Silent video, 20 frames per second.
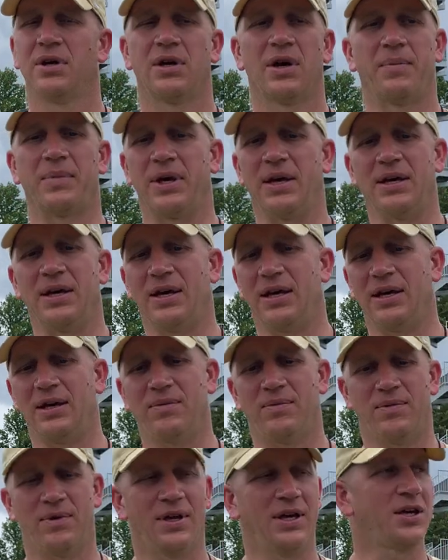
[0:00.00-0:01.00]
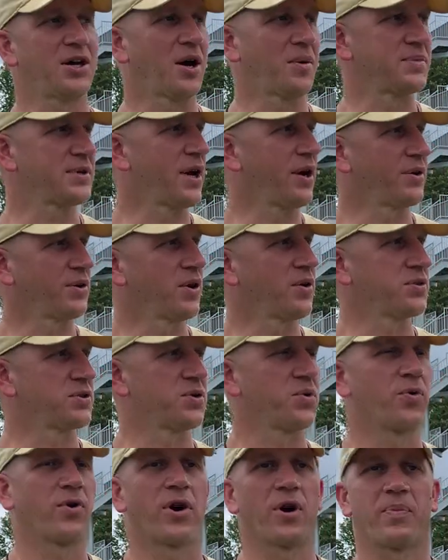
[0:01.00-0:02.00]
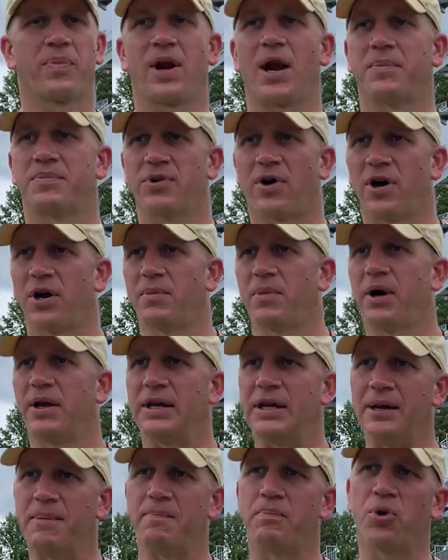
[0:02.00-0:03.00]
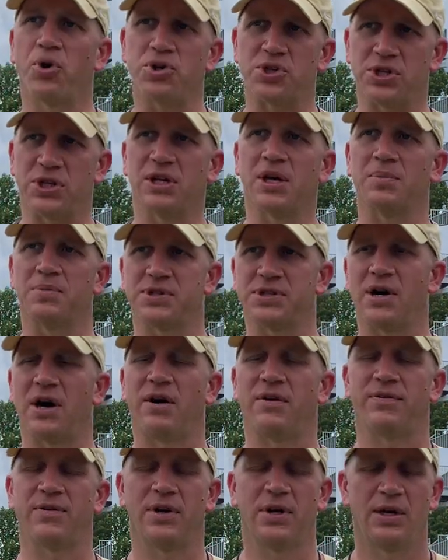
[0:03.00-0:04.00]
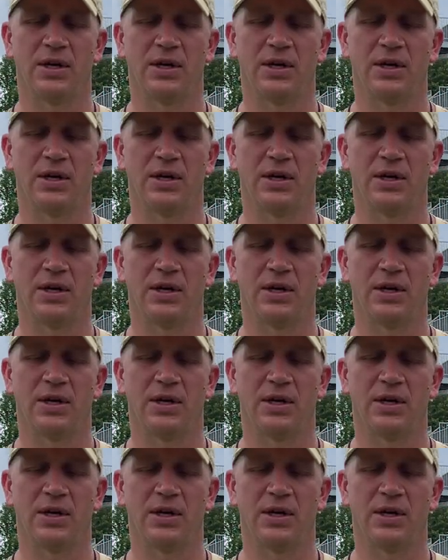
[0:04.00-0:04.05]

I mean, he comes out and goes to work, but I'm talking about him pushing himself